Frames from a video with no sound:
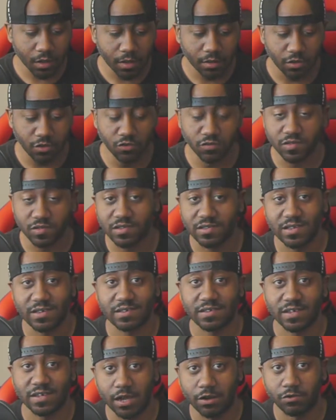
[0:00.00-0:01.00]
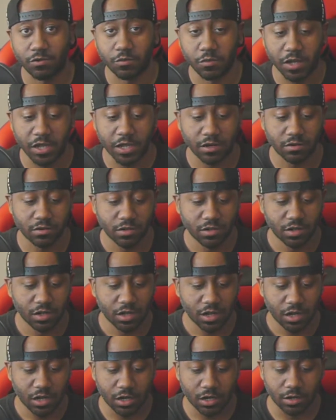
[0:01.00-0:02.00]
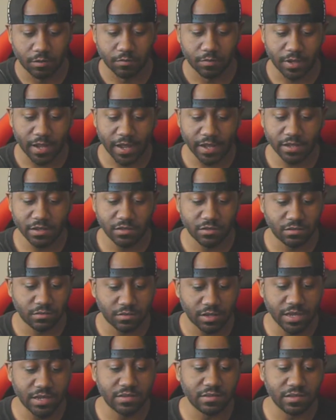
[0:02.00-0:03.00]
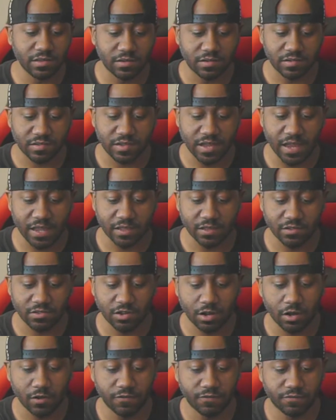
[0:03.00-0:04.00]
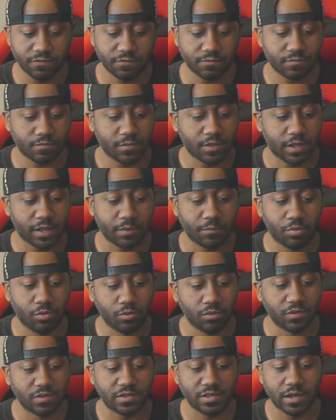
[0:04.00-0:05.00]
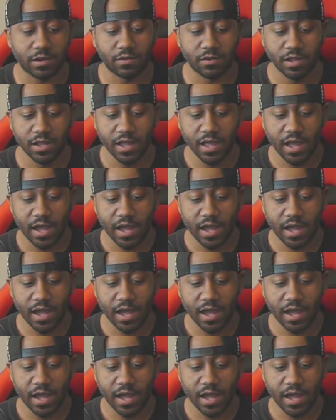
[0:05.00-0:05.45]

use this as a counterweight. I can easily just take this off, like pull this out.